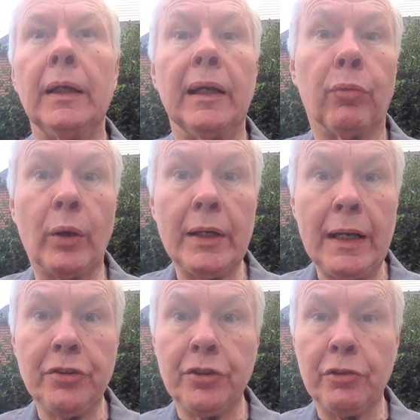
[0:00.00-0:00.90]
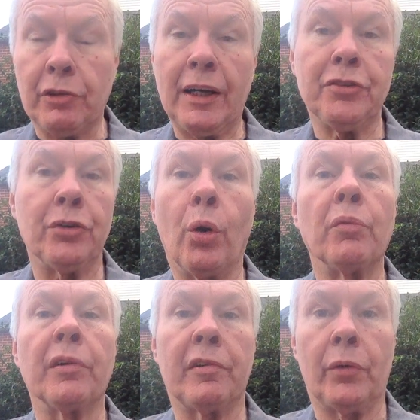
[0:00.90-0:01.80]
If one nation tries to
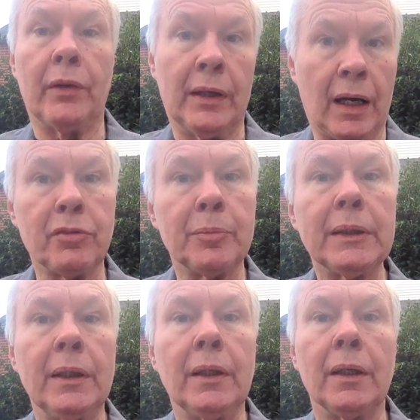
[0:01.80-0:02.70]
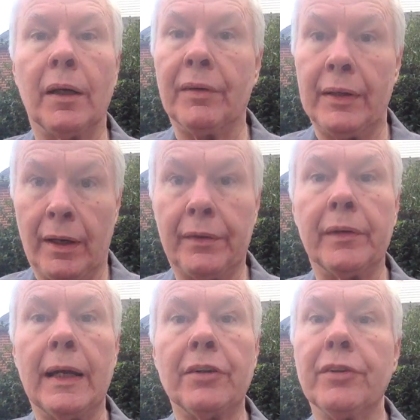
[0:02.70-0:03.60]
overthrow the government of another
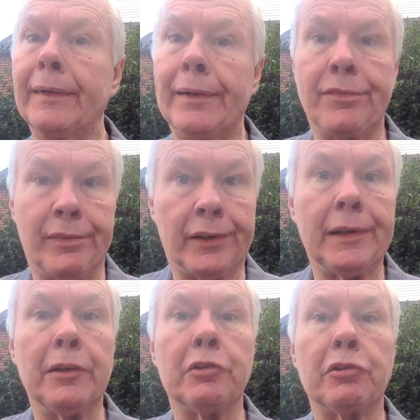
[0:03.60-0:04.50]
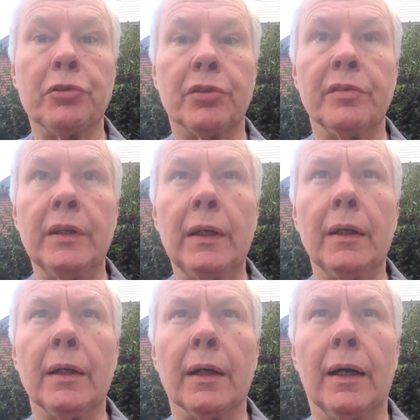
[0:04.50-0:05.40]
nation, that's very intrusive
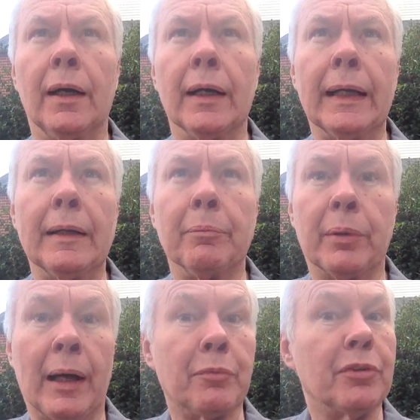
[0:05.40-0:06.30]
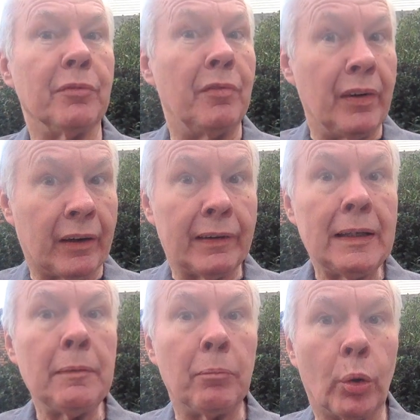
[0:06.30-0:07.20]
and perhaps
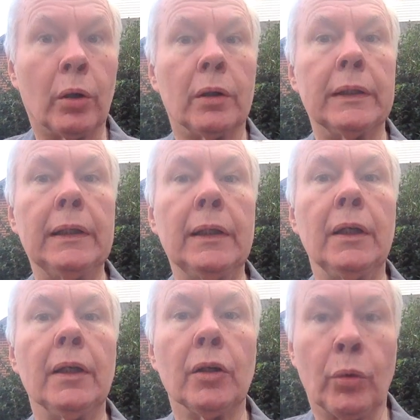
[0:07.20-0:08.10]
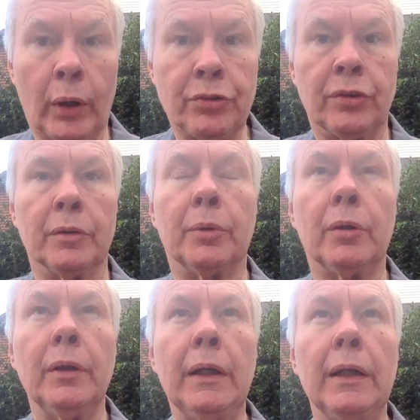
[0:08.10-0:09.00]
very morally
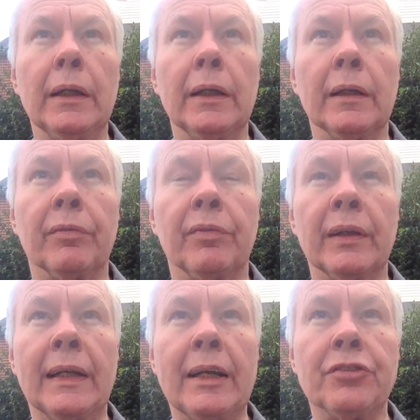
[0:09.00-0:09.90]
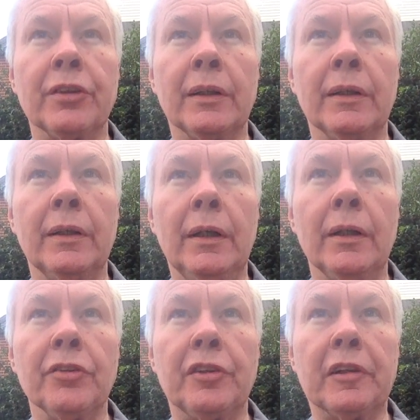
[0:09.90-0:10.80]
questionable. If a nation
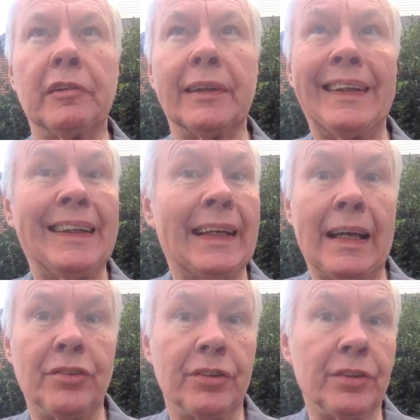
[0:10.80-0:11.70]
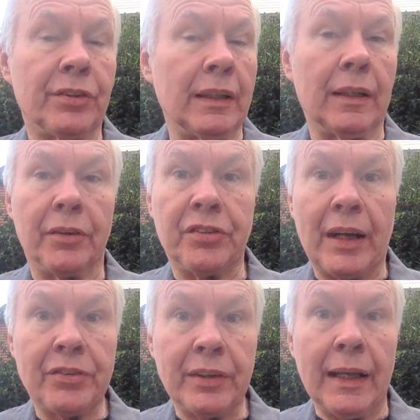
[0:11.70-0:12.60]
secretly engages in
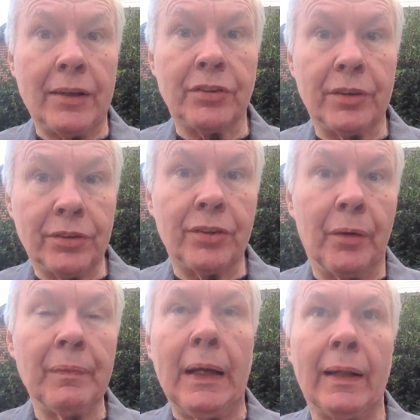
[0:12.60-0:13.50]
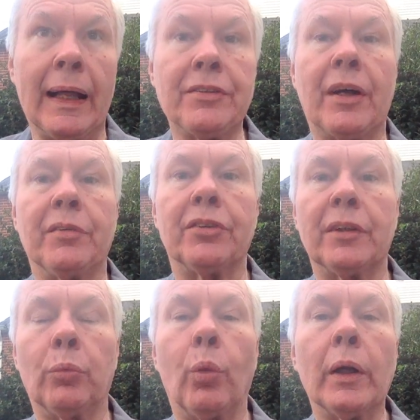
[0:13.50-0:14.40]
assassination, so that's obviously
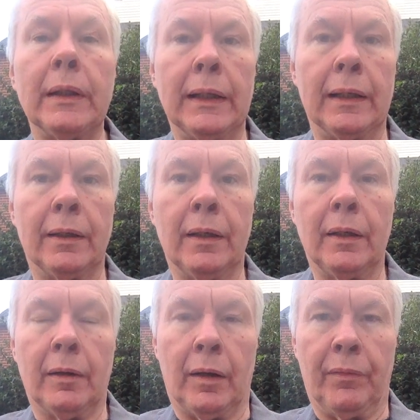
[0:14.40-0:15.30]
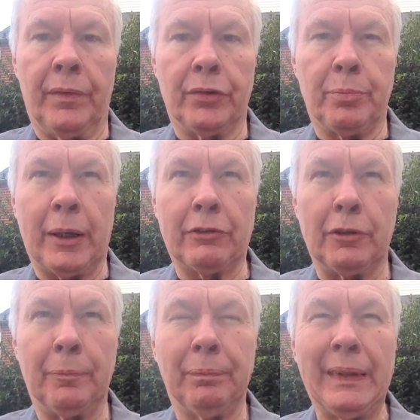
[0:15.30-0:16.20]
one end of the
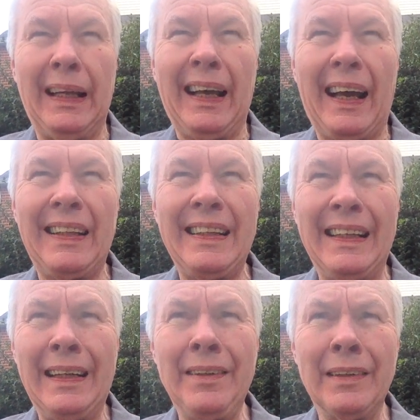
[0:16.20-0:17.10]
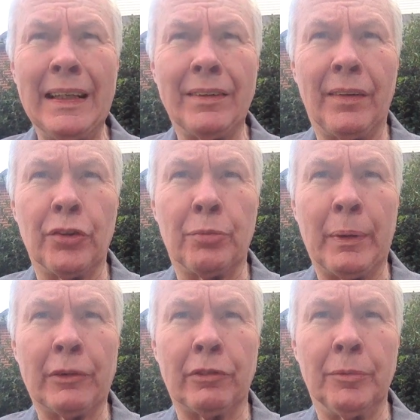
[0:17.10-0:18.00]
spectrum. At the other end of the
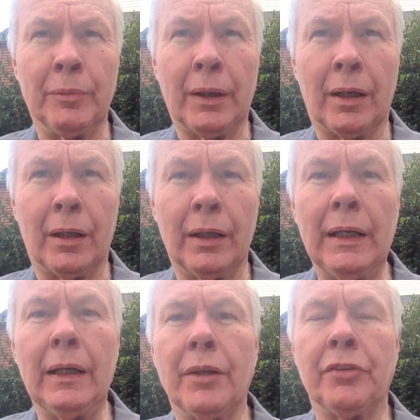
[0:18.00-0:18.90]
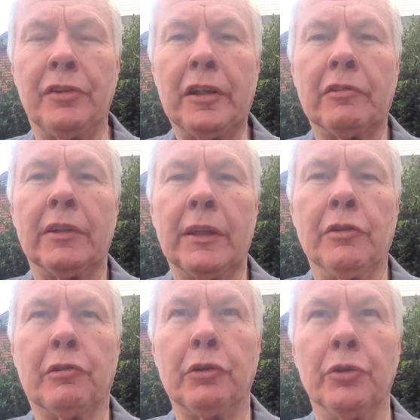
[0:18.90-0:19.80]
spectrum are secret
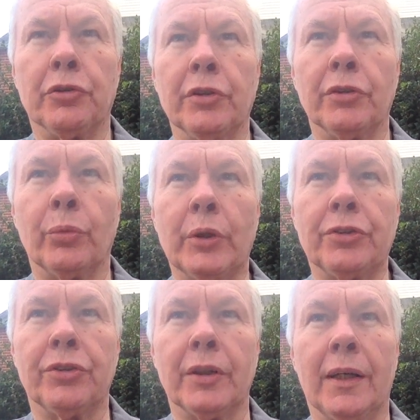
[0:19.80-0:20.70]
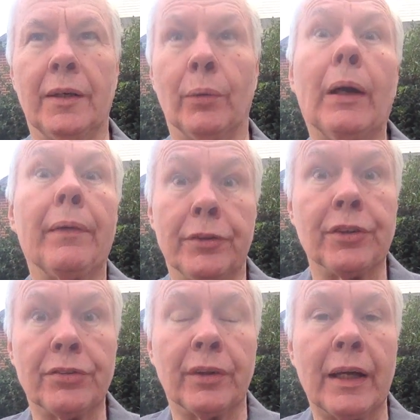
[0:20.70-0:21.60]
intrusions, which, well, they're
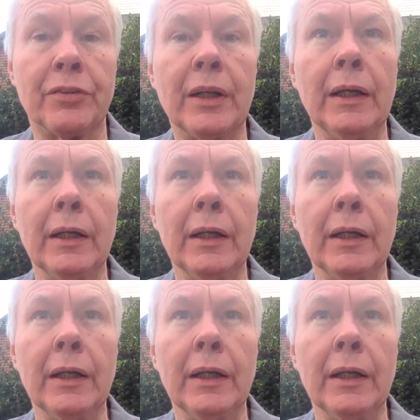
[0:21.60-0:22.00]
just less